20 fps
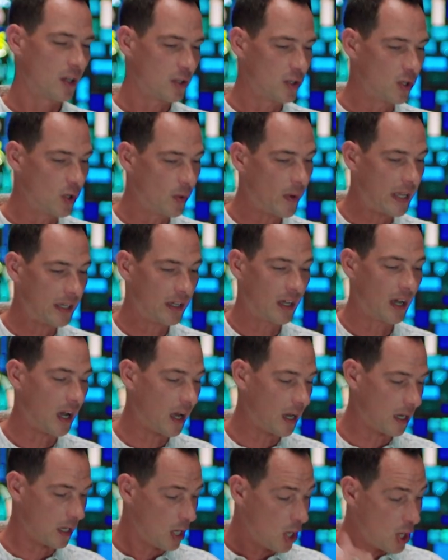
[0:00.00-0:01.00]
you ain't
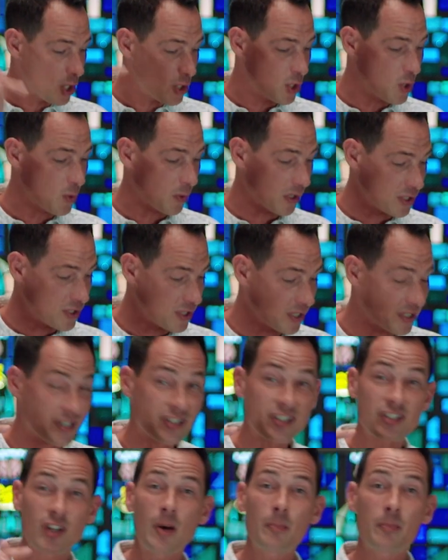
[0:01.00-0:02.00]
God. You are
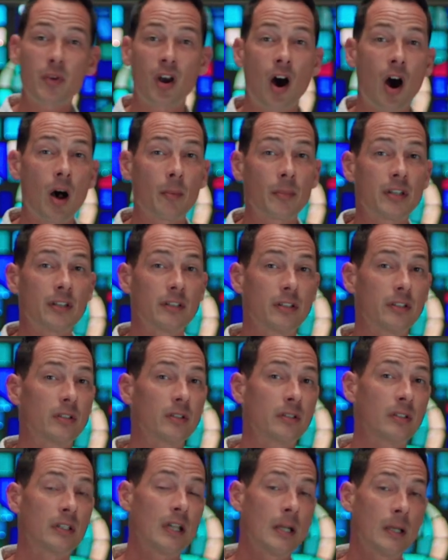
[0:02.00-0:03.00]
just some common
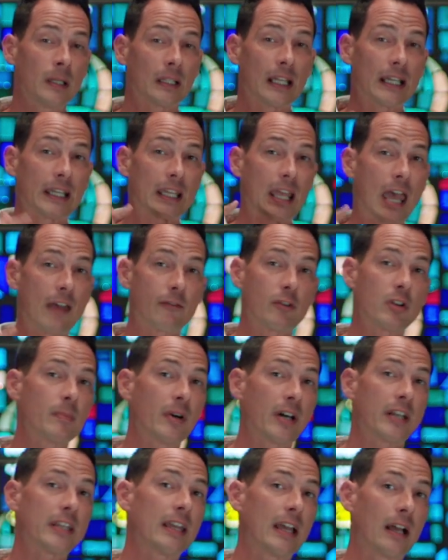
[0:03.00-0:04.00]
dude like
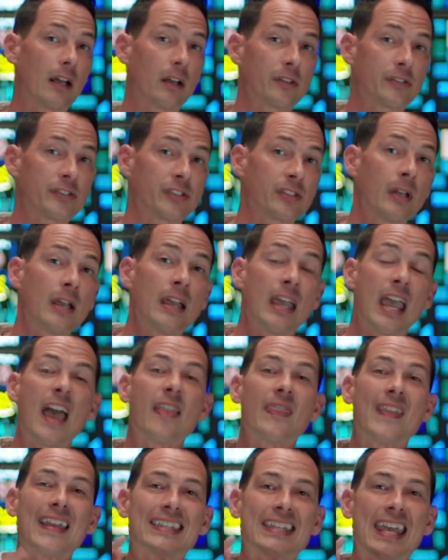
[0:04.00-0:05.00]
everybody else.
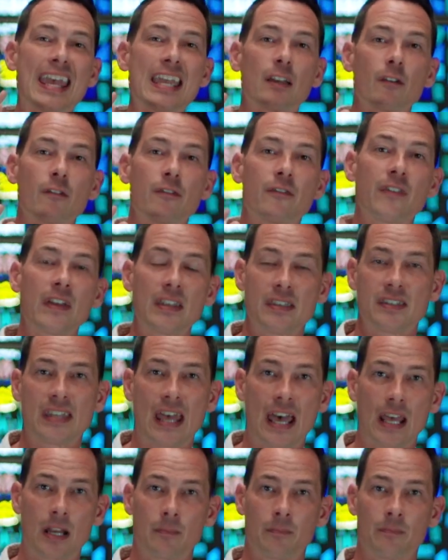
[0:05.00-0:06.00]
And they take offense
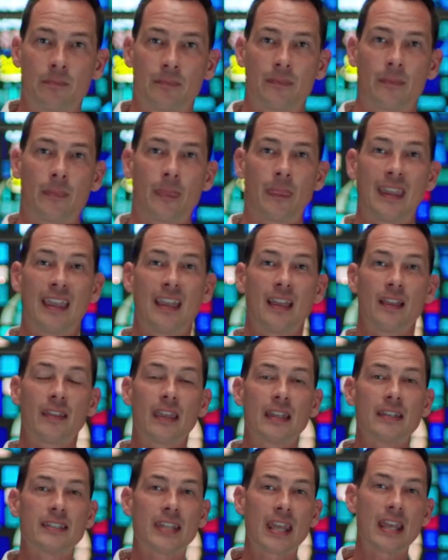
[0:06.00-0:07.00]
at him.
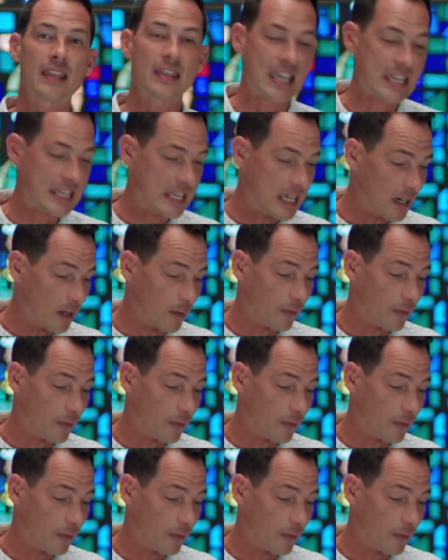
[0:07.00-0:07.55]
They get